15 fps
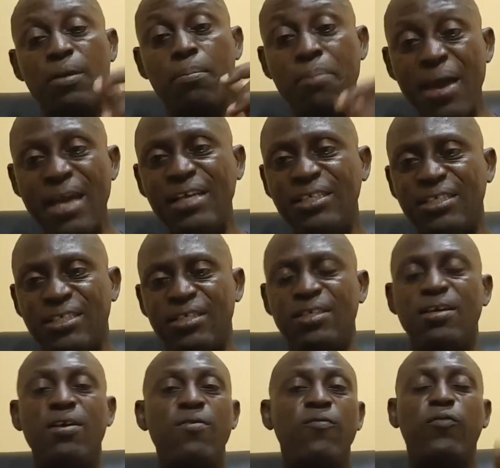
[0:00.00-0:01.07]
maize,
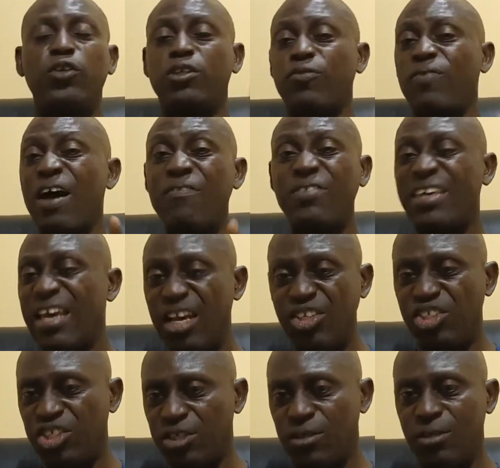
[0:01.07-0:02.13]
45
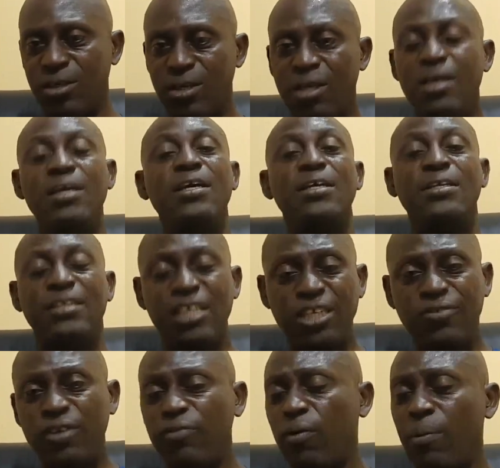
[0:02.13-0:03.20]
kg.
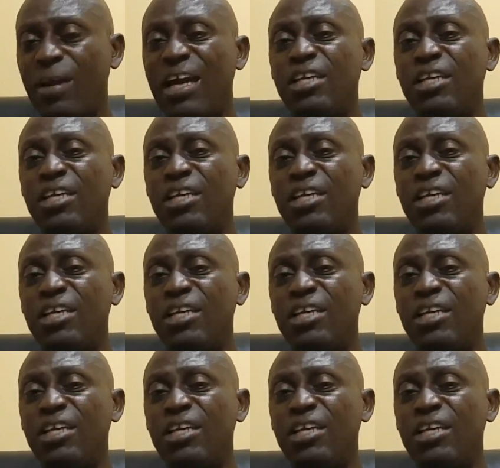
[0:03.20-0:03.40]
This feed formula